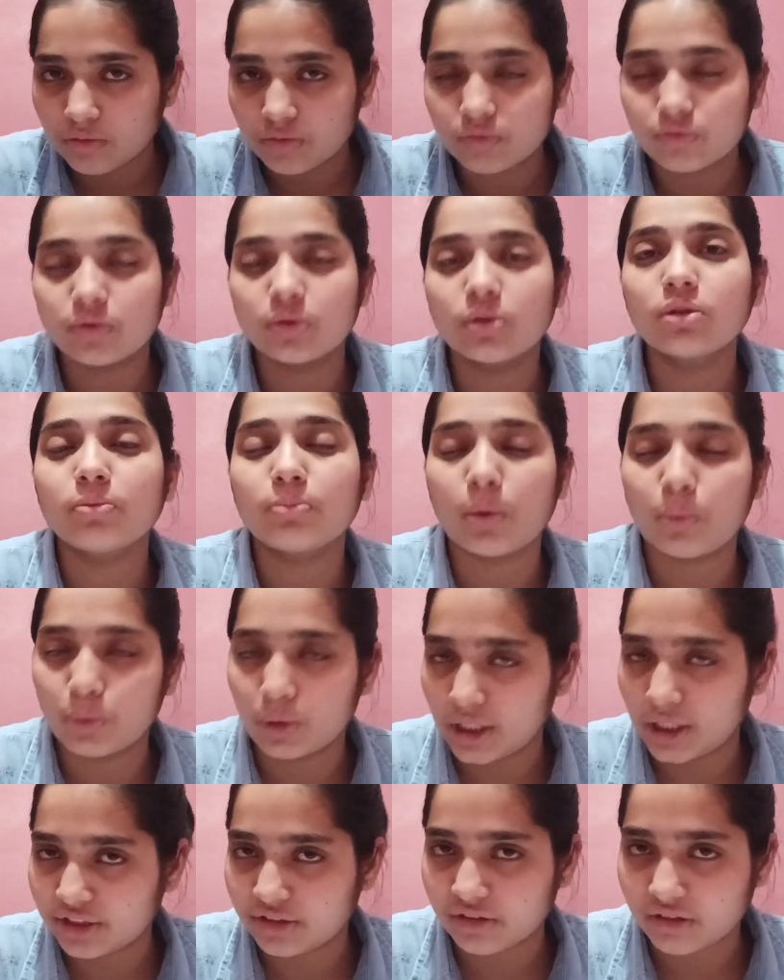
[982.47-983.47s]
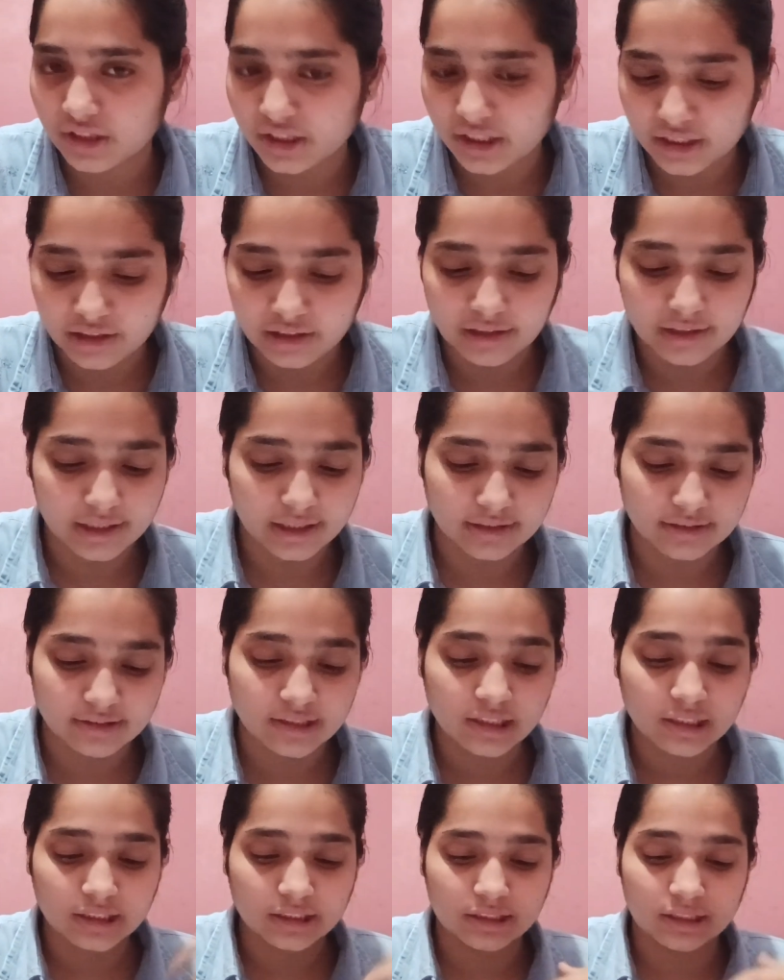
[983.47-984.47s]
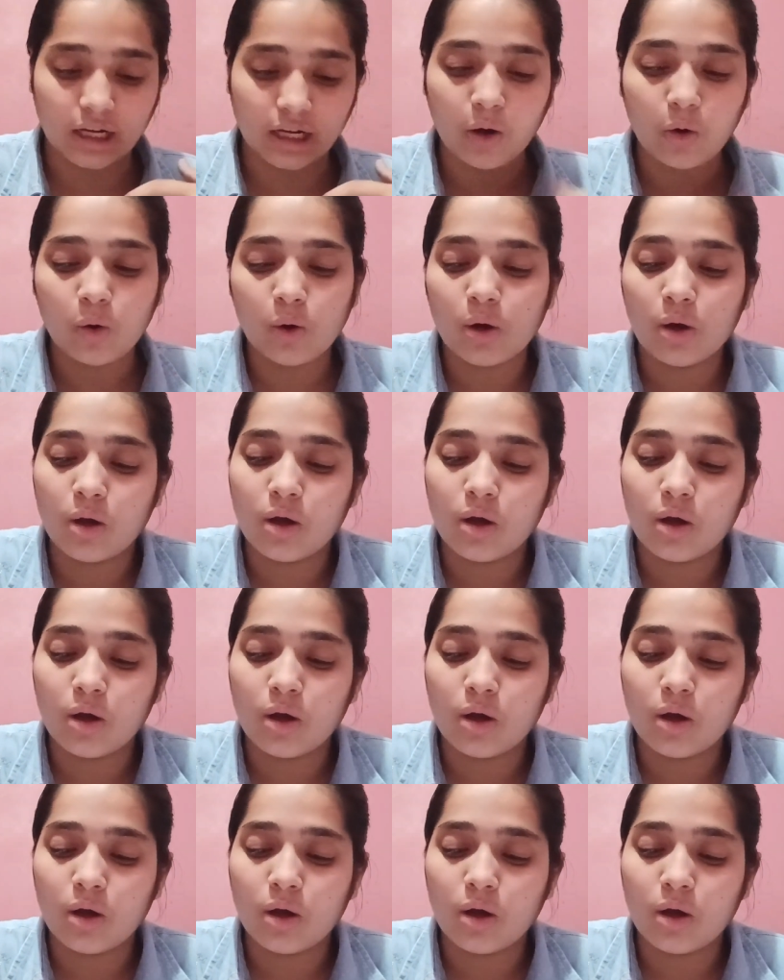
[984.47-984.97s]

for population increase. Now,